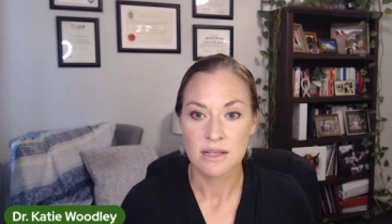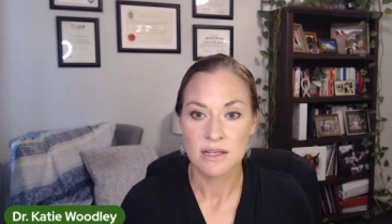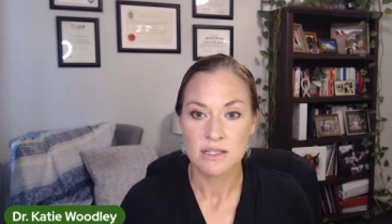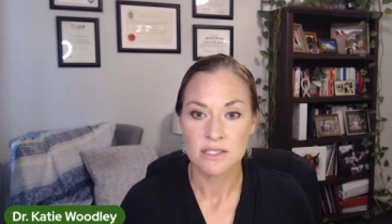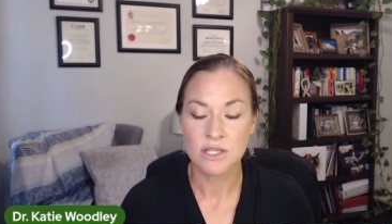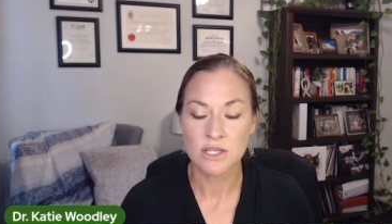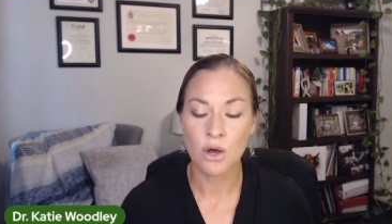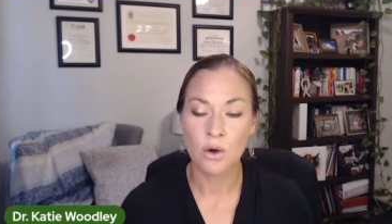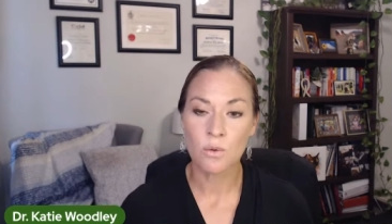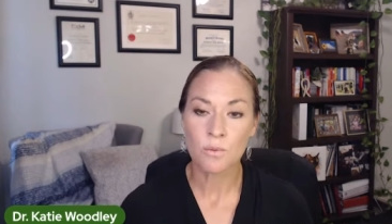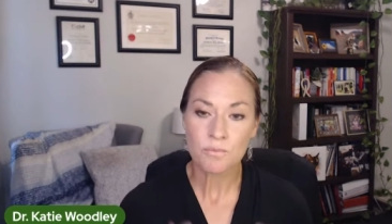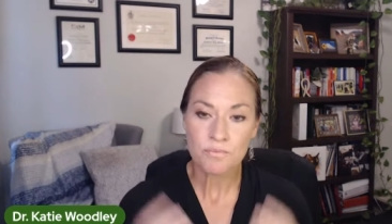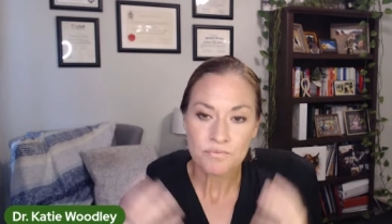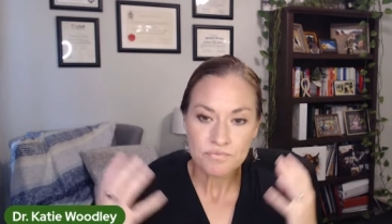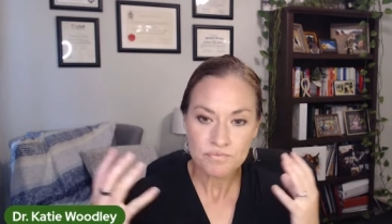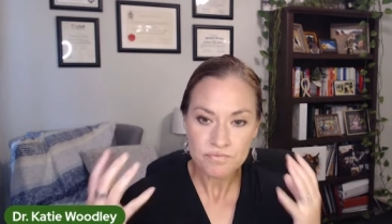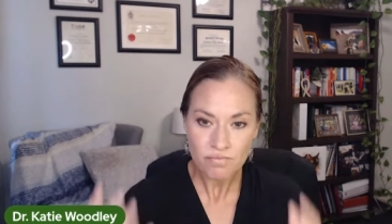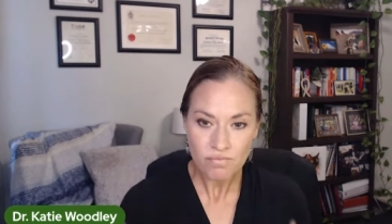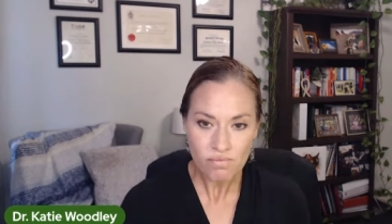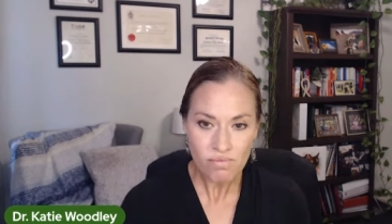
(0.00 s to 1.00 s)
So
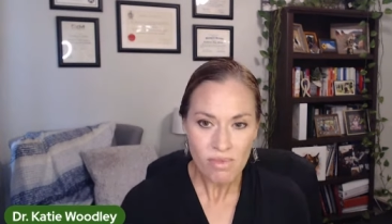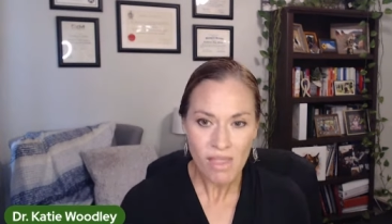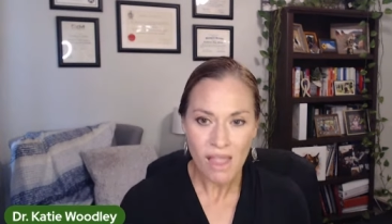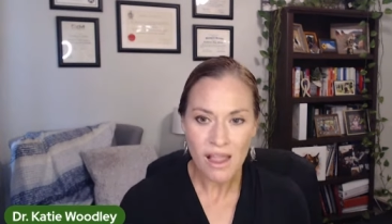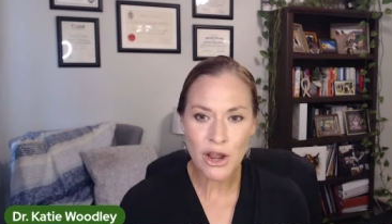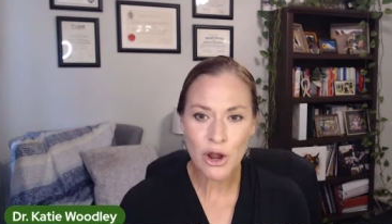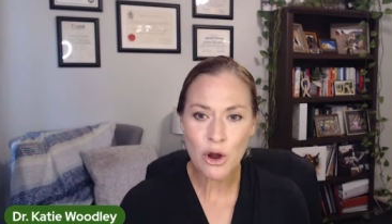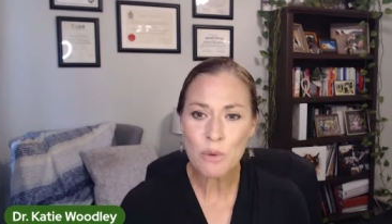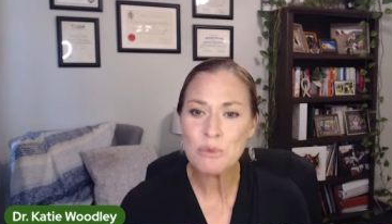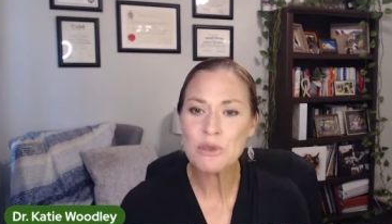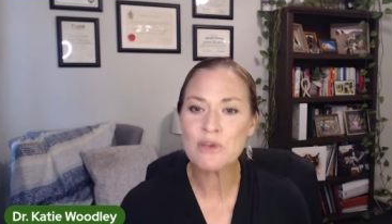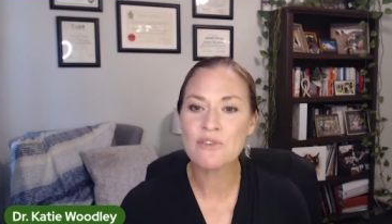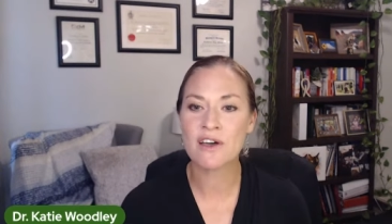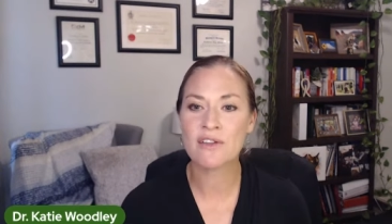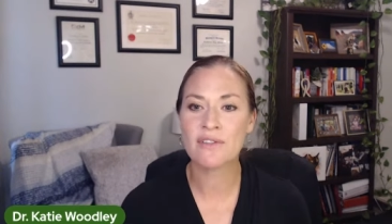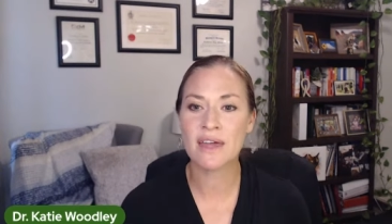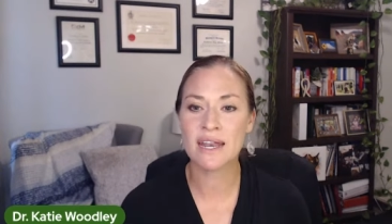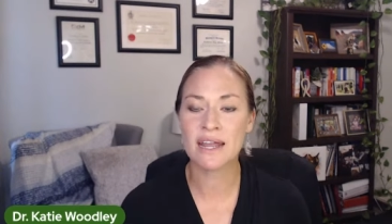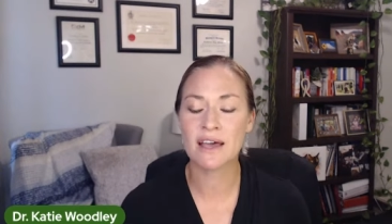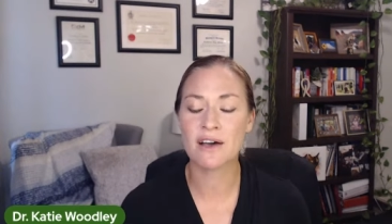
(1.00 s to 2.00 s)
I hope you
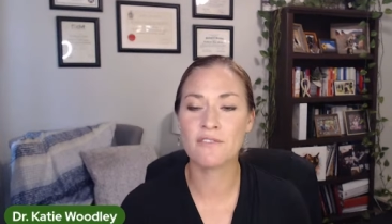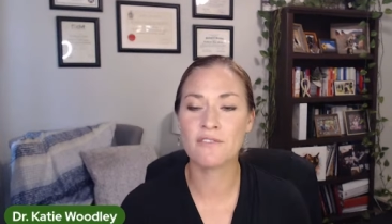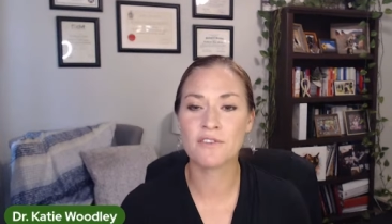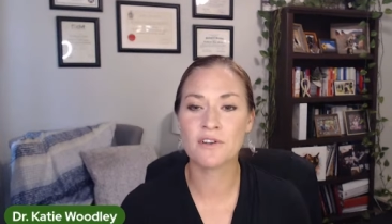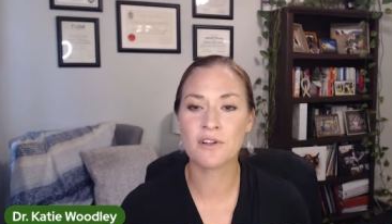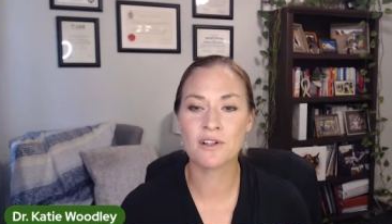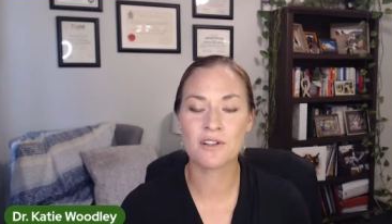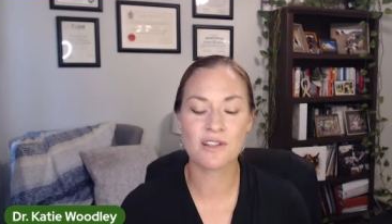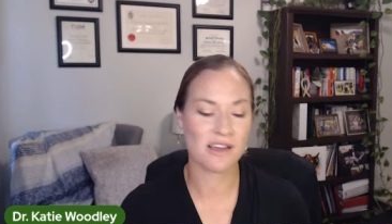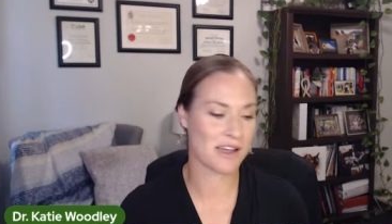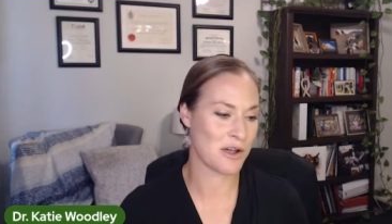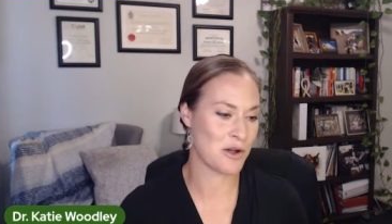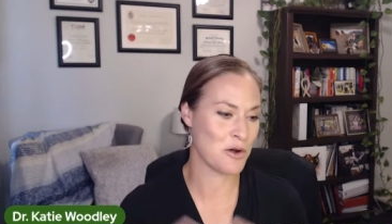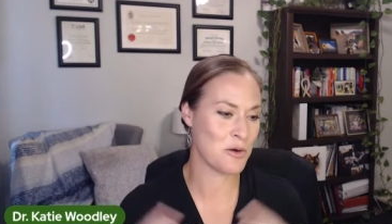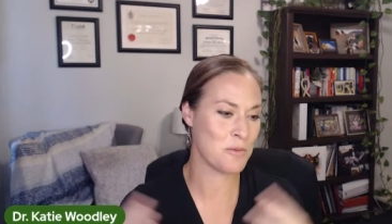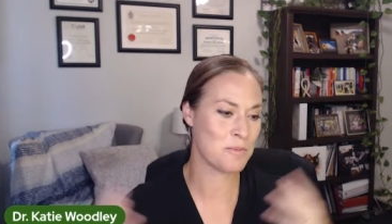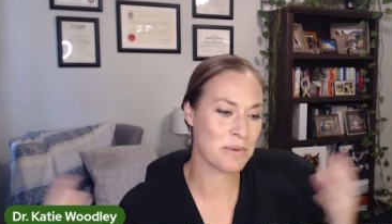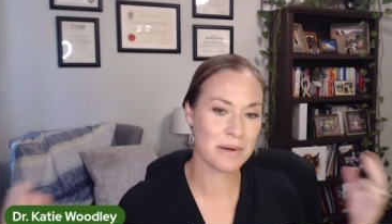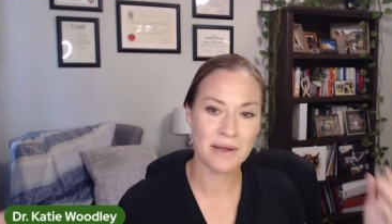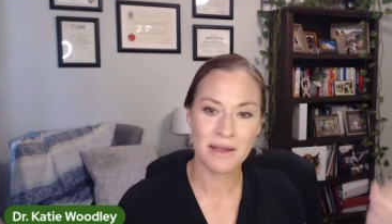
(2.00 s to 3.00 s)
found that helpful. I
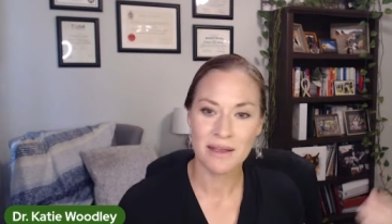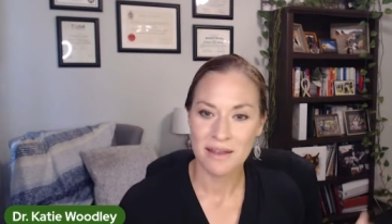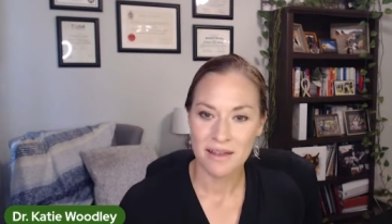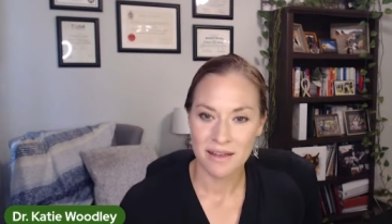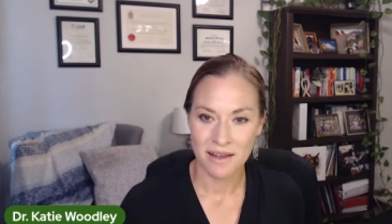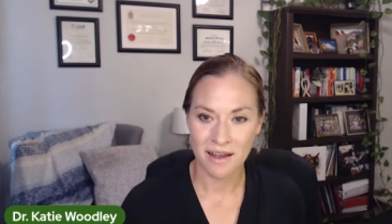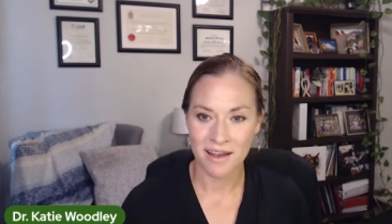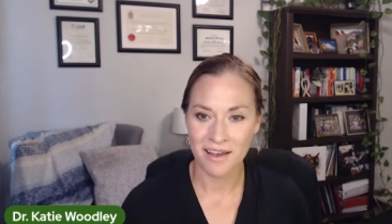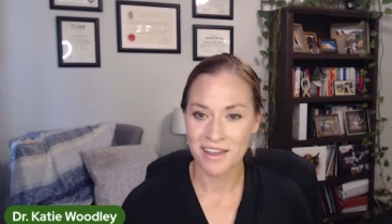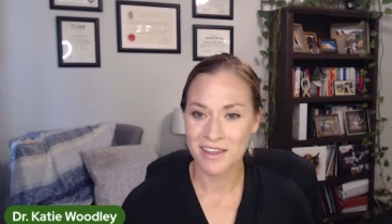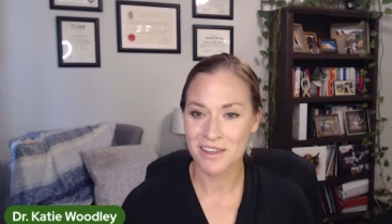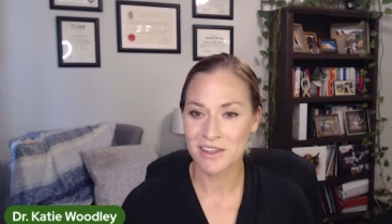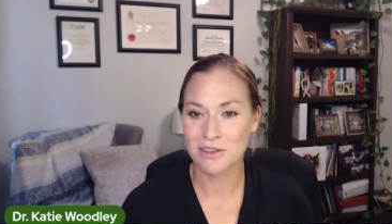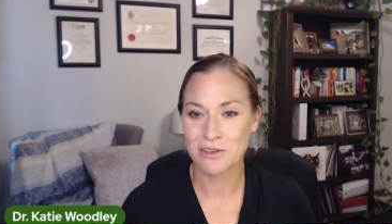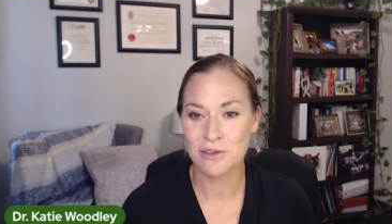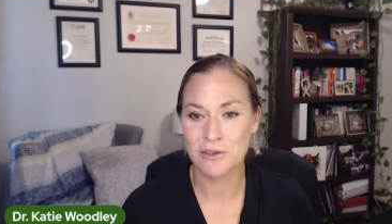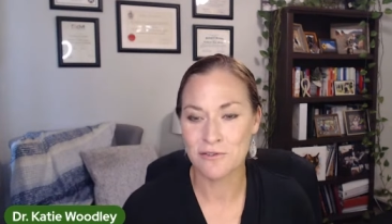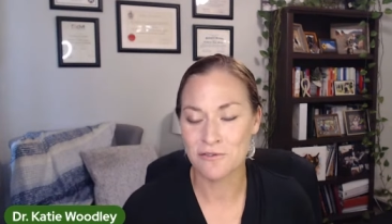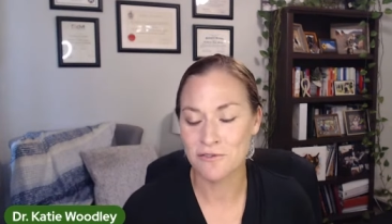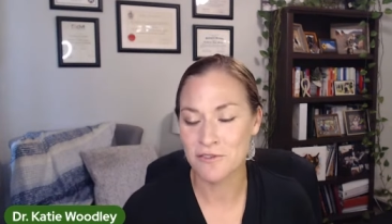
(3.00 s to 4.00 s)
hope
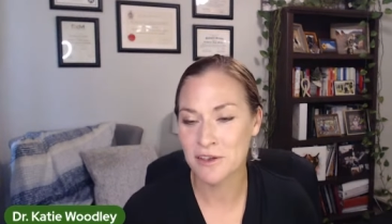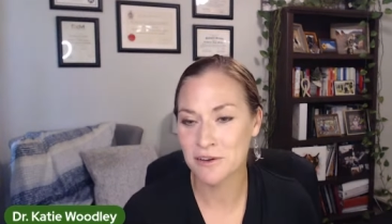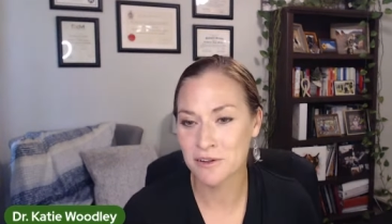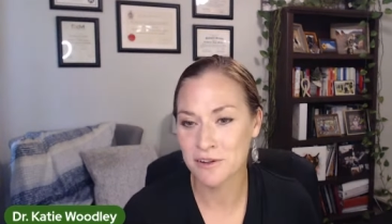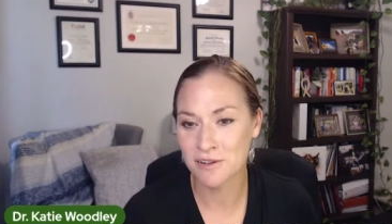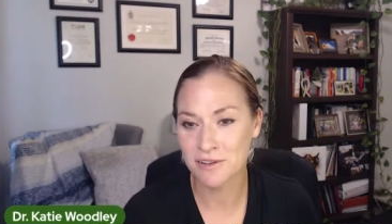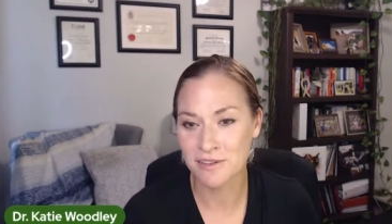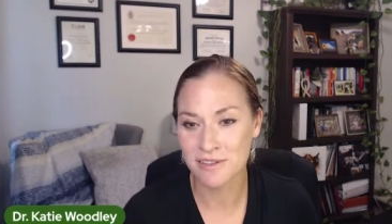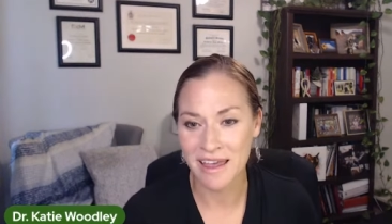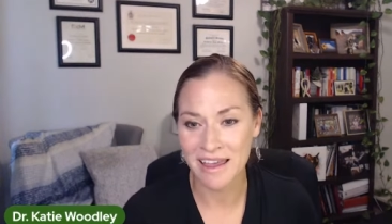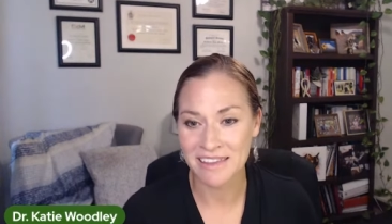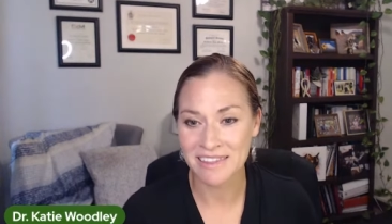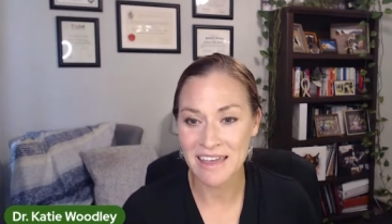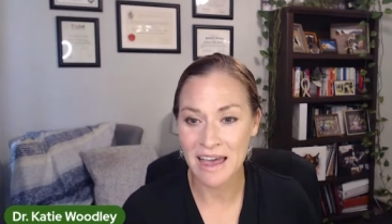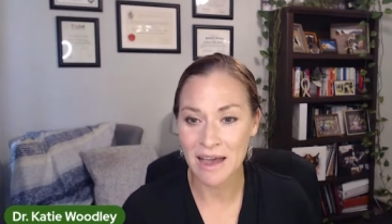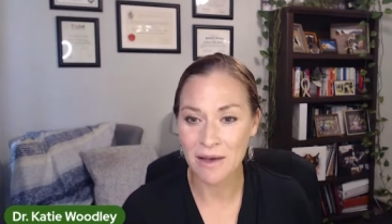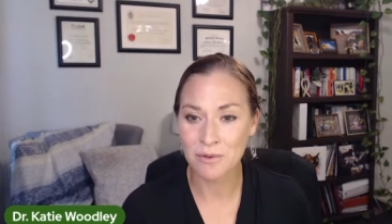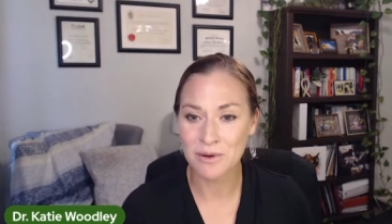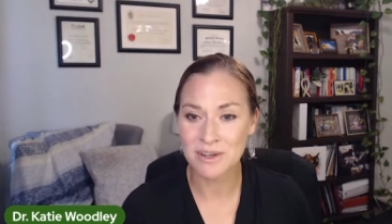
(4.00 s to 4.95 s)
you feel like that